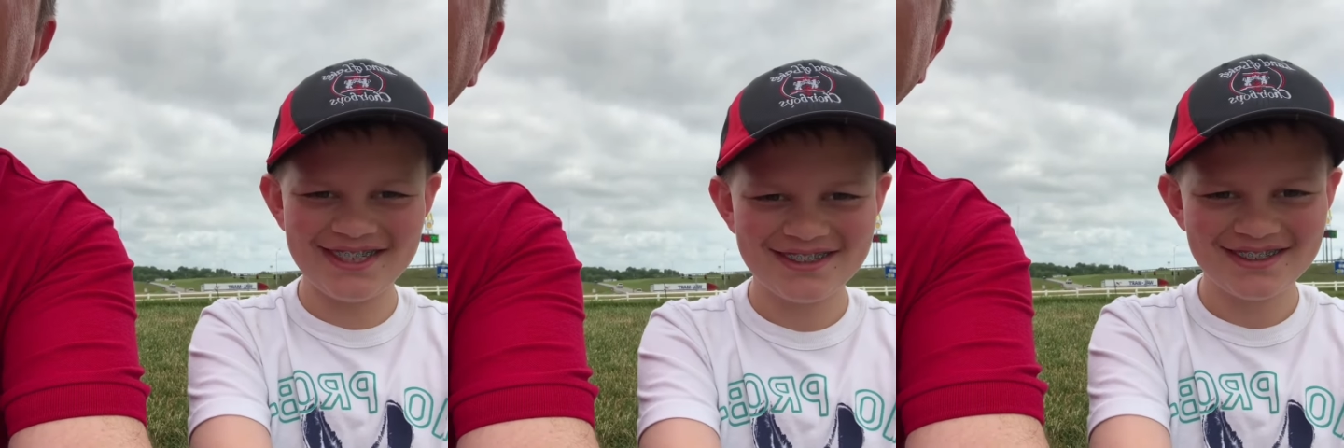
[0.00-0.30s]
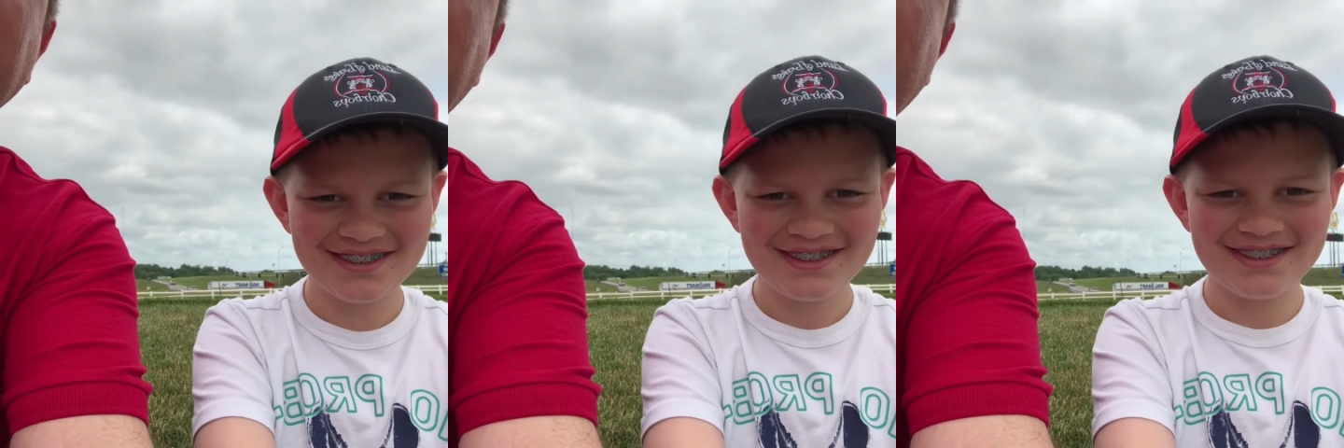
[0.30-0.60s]
A
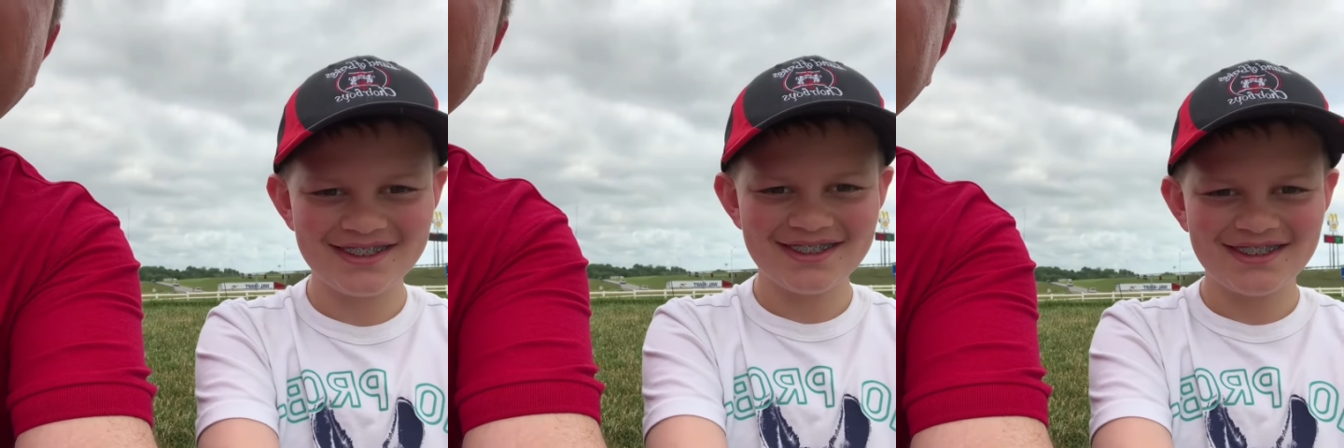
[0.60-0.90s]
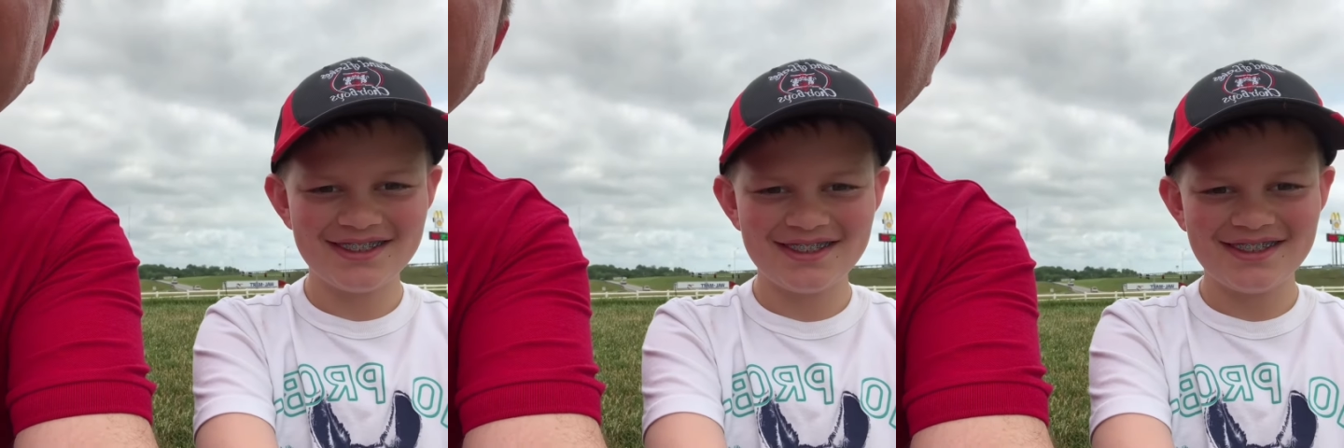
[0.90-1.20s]
llama, you
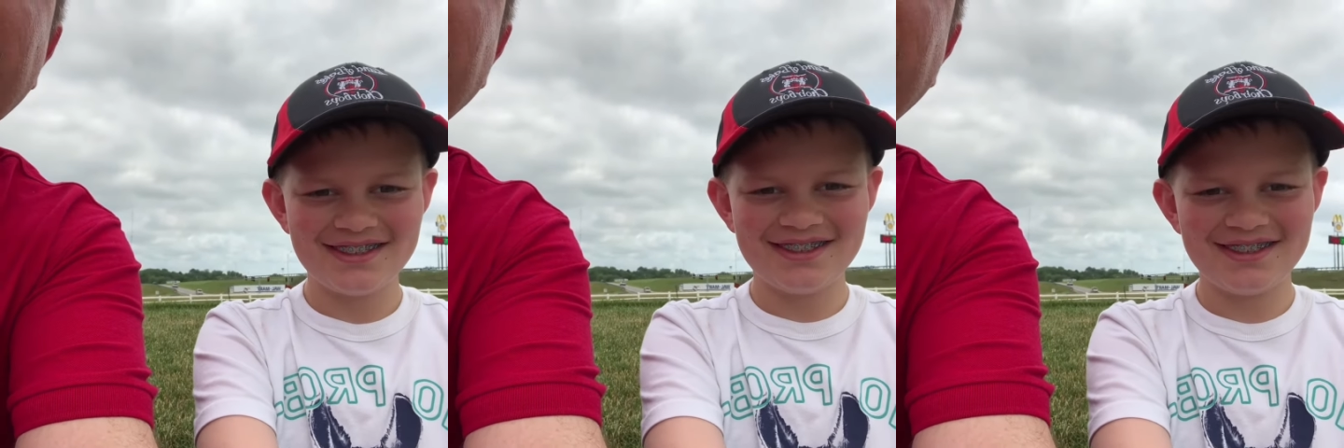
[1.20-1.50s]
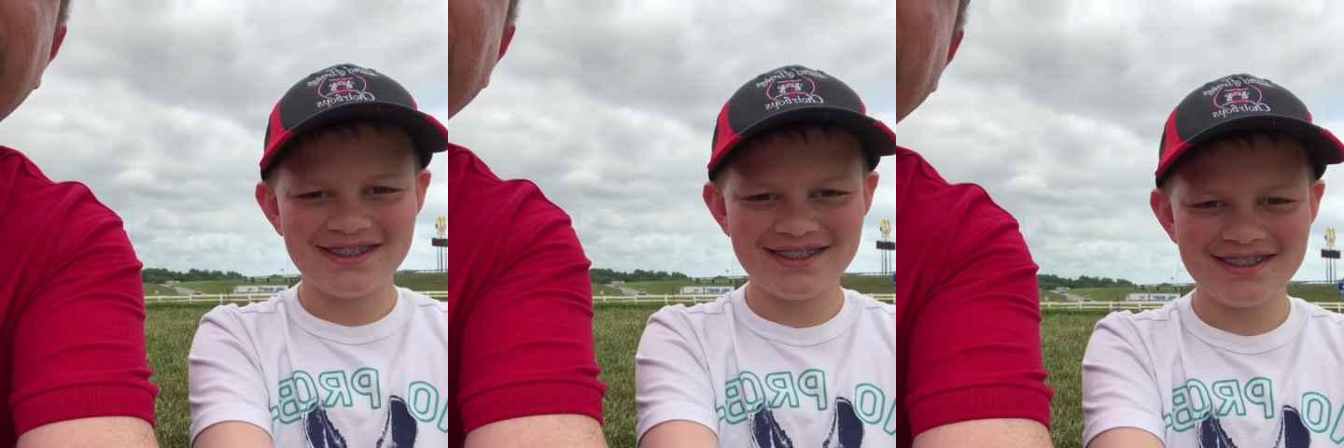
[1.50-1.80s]
say.
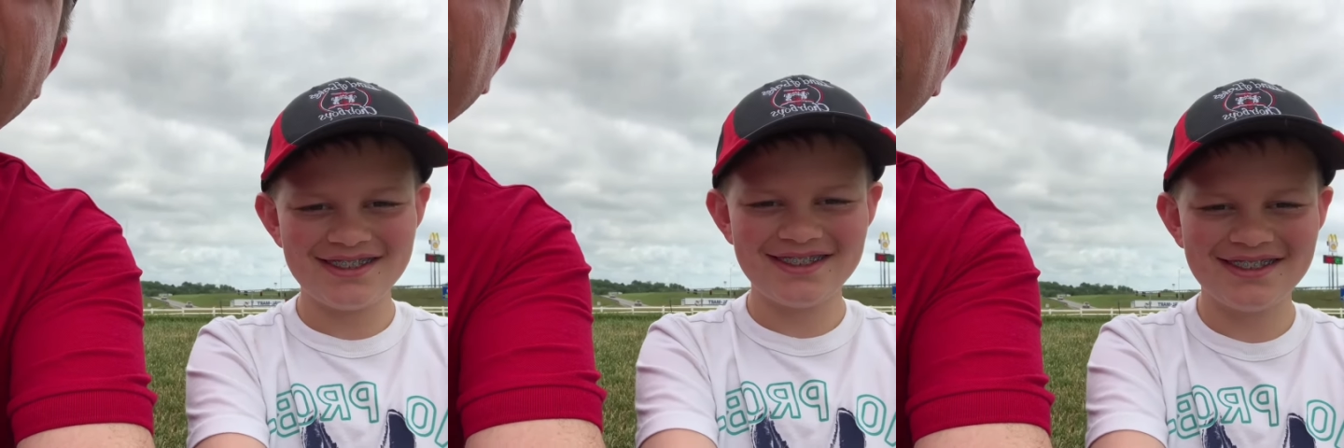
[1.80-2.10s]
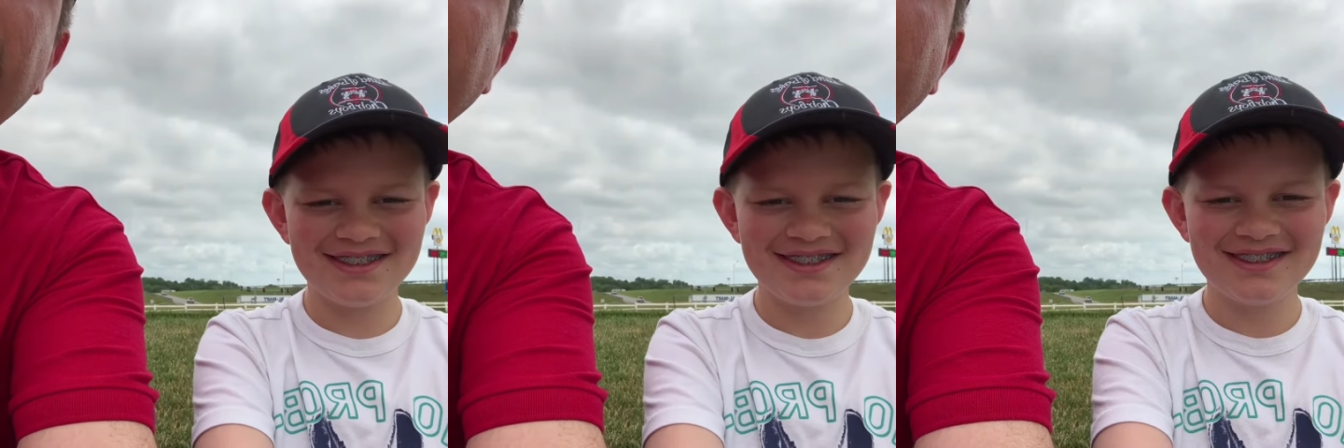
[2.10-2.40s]
Okay,
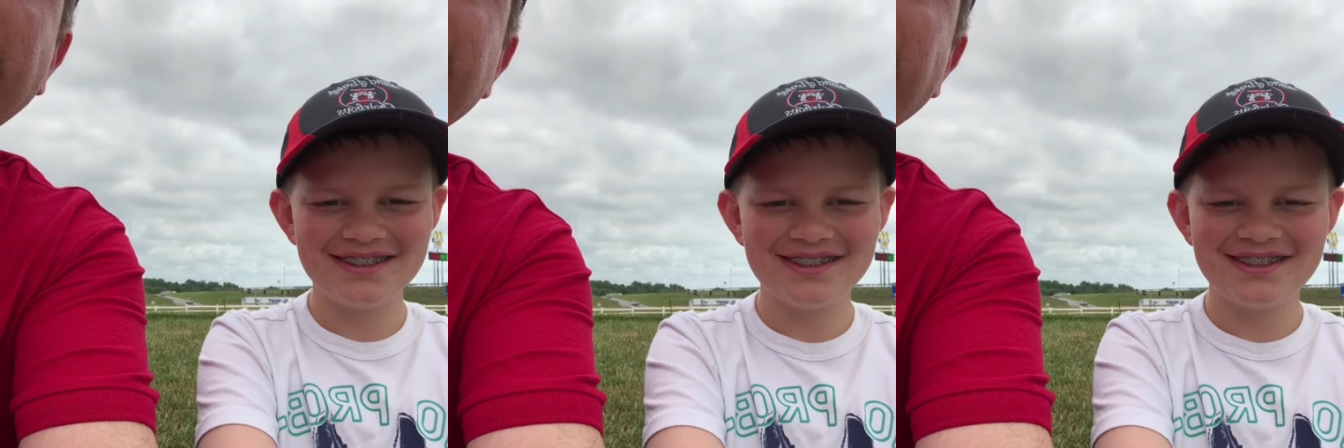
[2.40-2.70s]
cool.